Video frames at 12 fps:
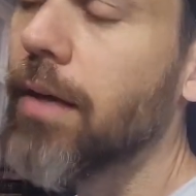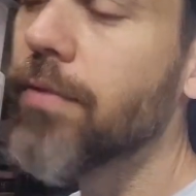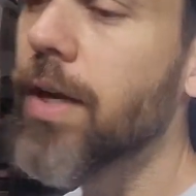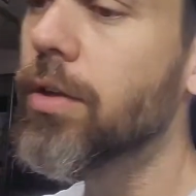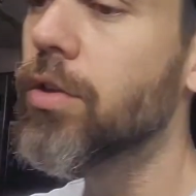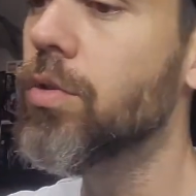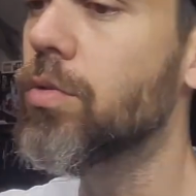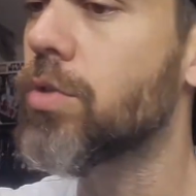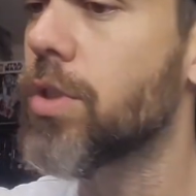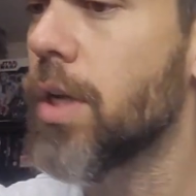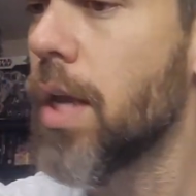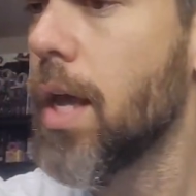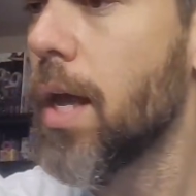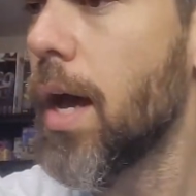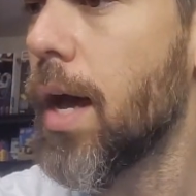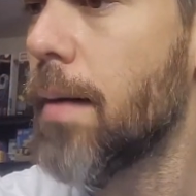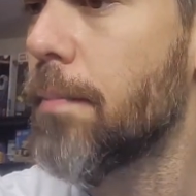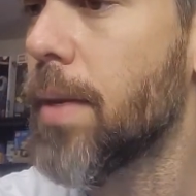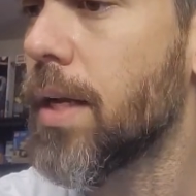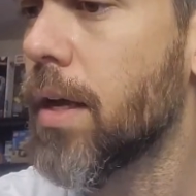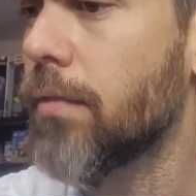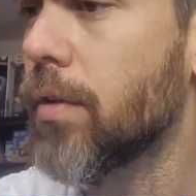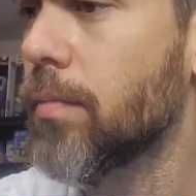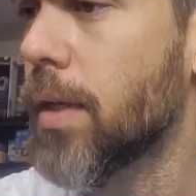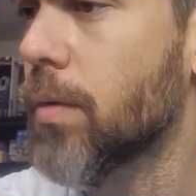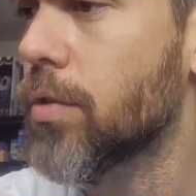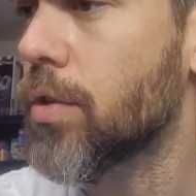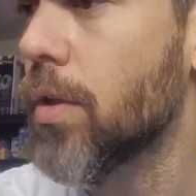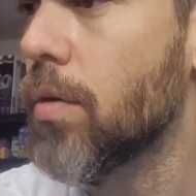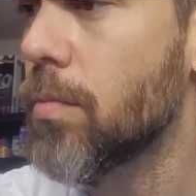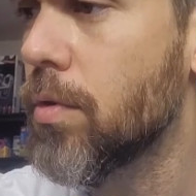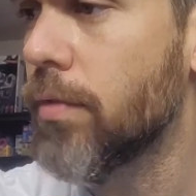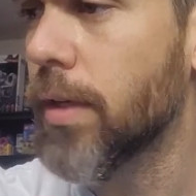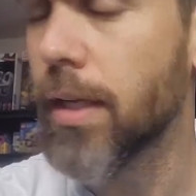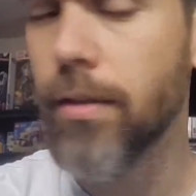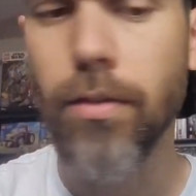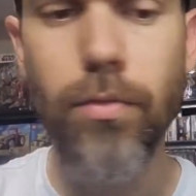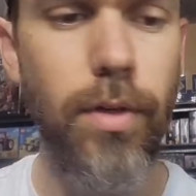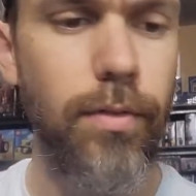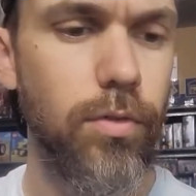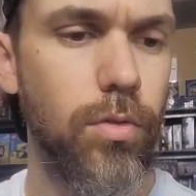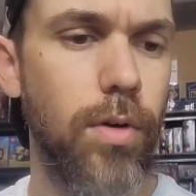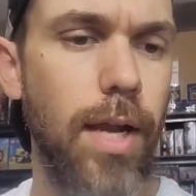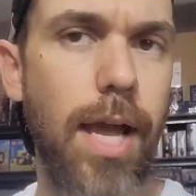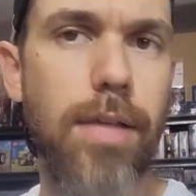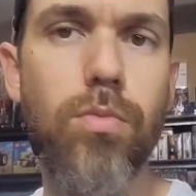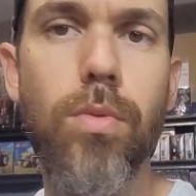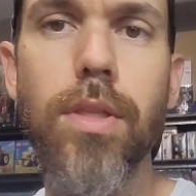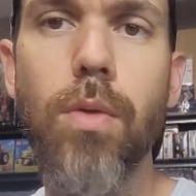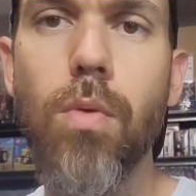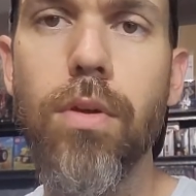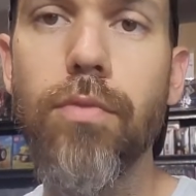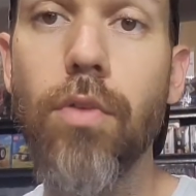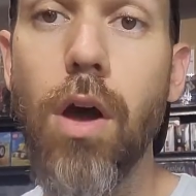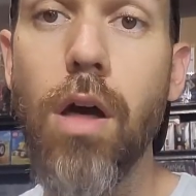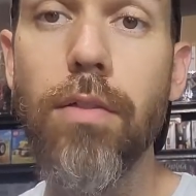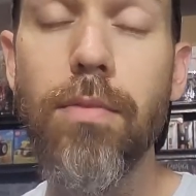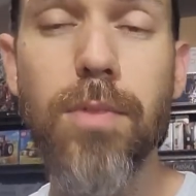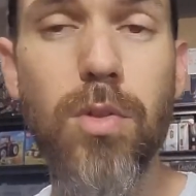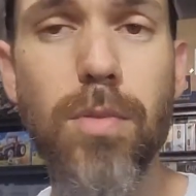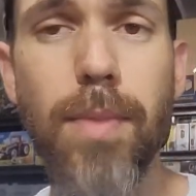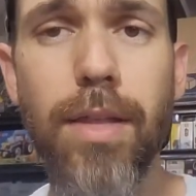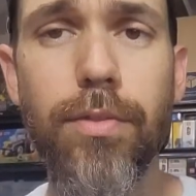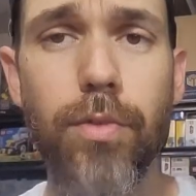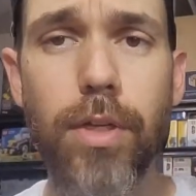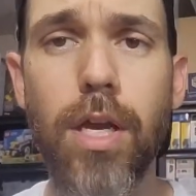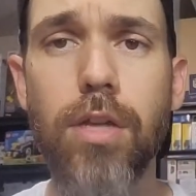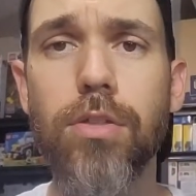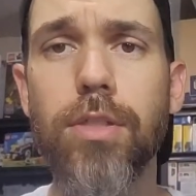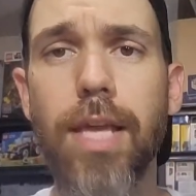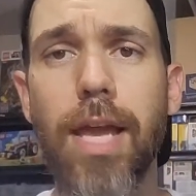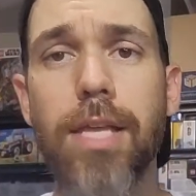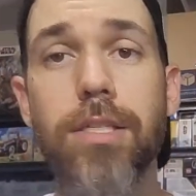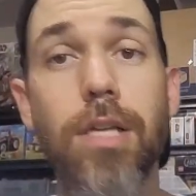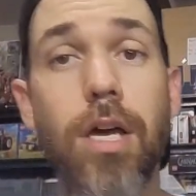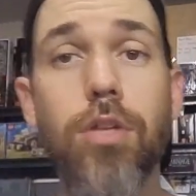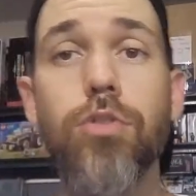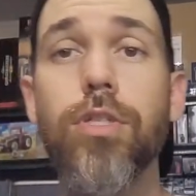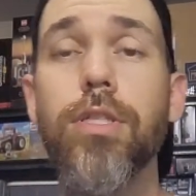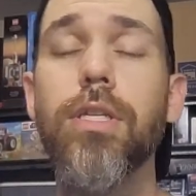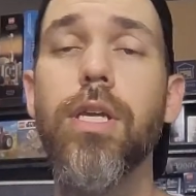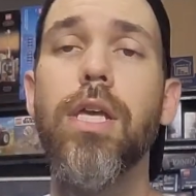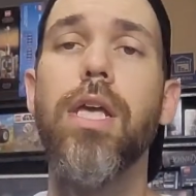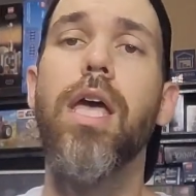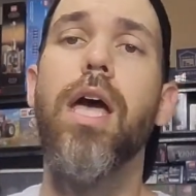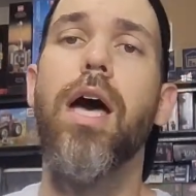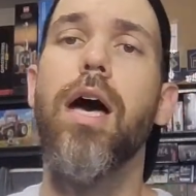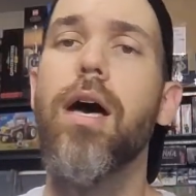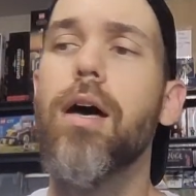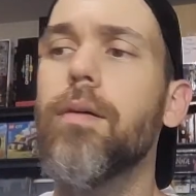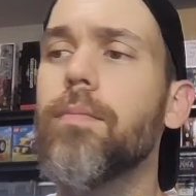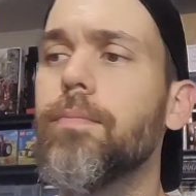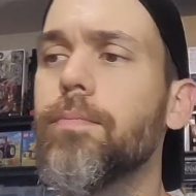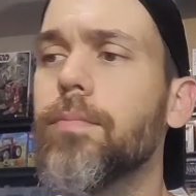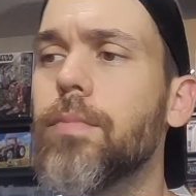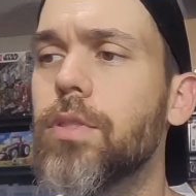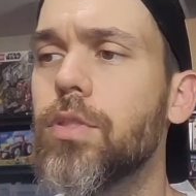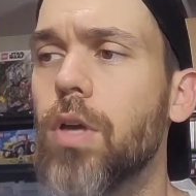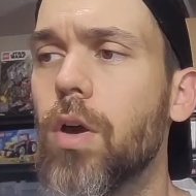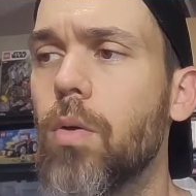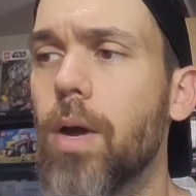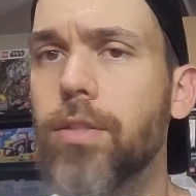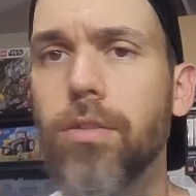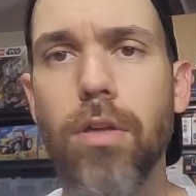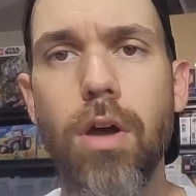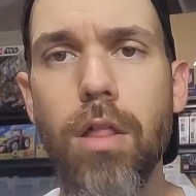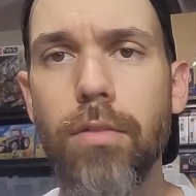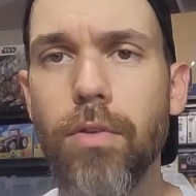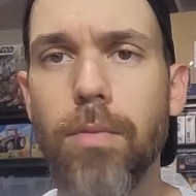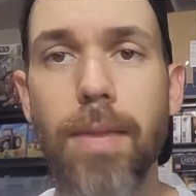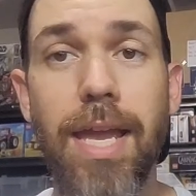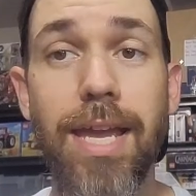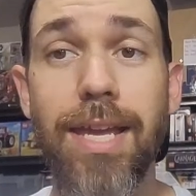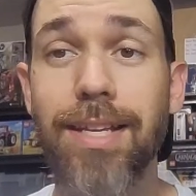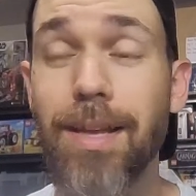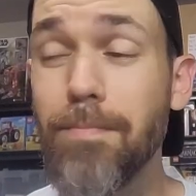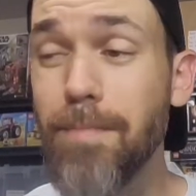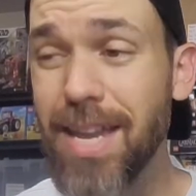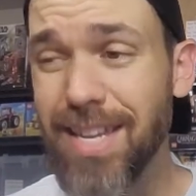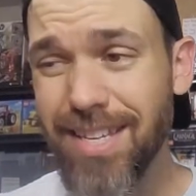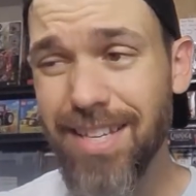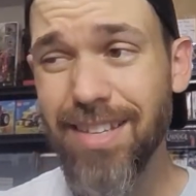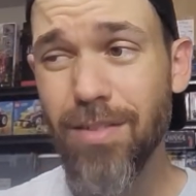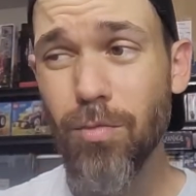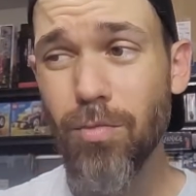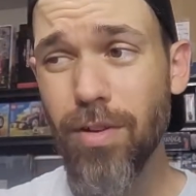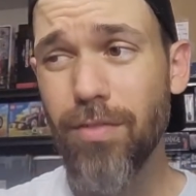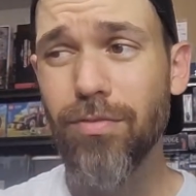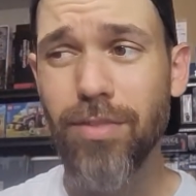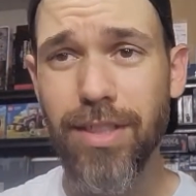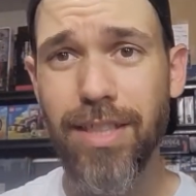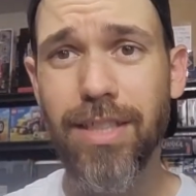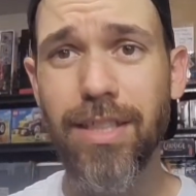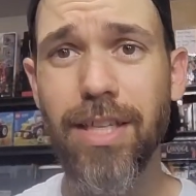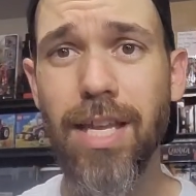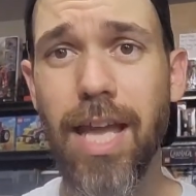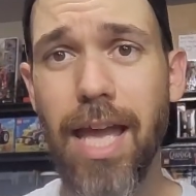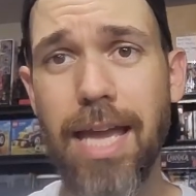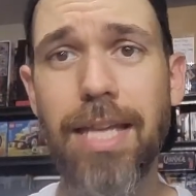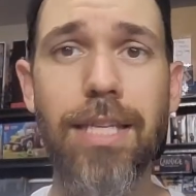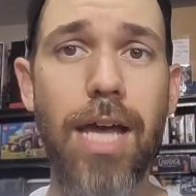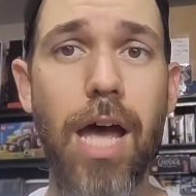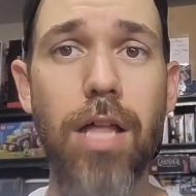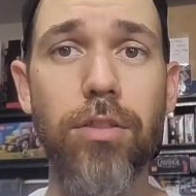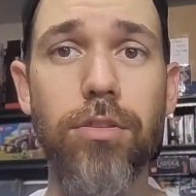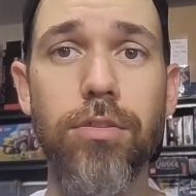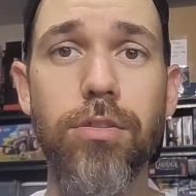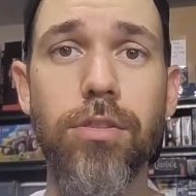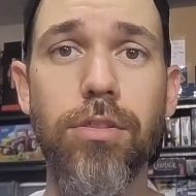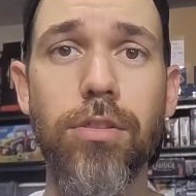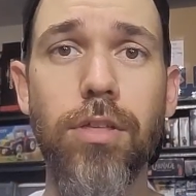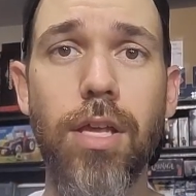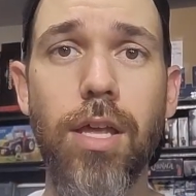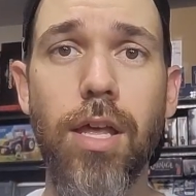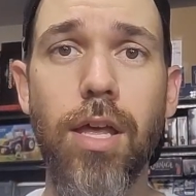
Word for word: I found a huge uh, bin of them. They were slow moving at the thrift store. Asked what they wanted for all of them. There's about 300. They asked 100. Um, so I took all of them, and I'm making roughly eight dollars